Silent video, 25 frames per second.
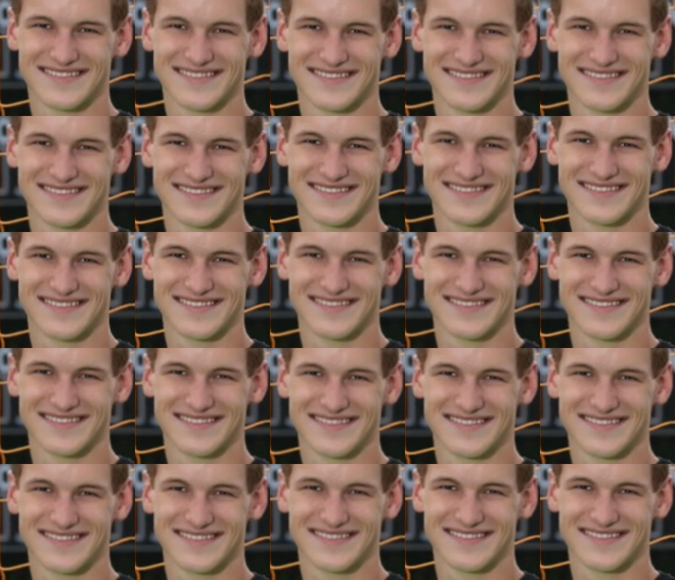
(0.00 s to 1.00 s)

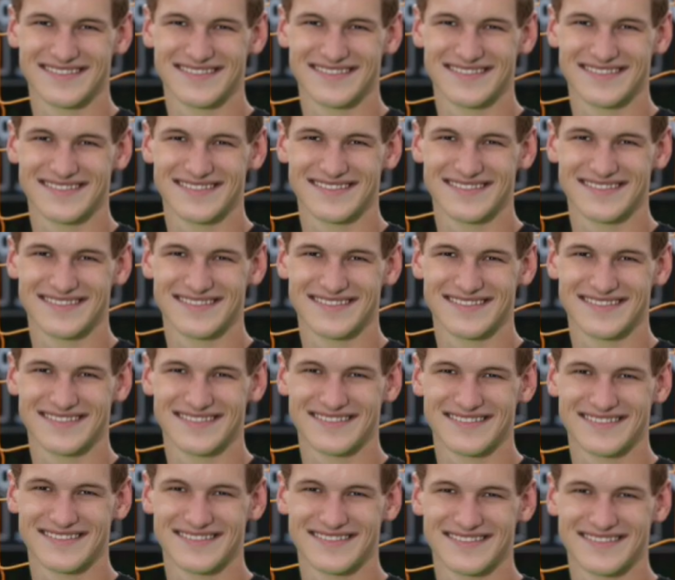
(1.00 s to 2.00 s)

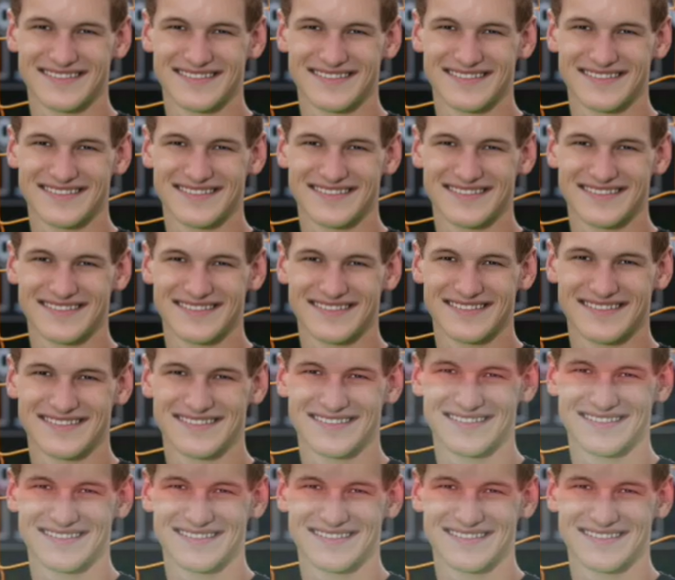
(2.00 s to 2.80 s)
No one is speaking in this clip.